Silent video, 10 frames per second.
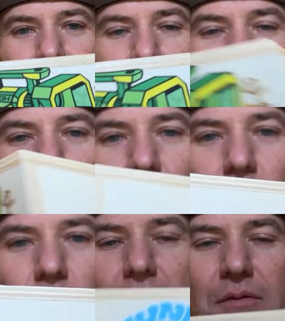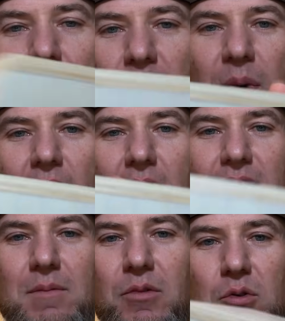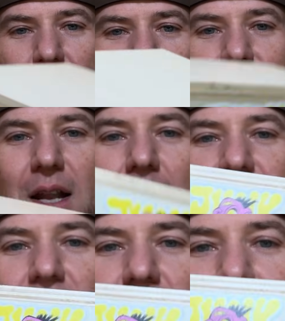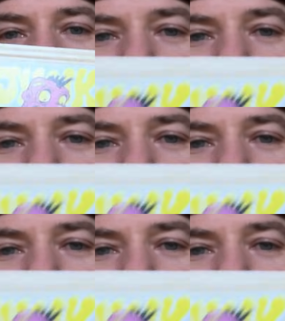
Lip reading: Slush Colt Funk Box and threw some slaps on there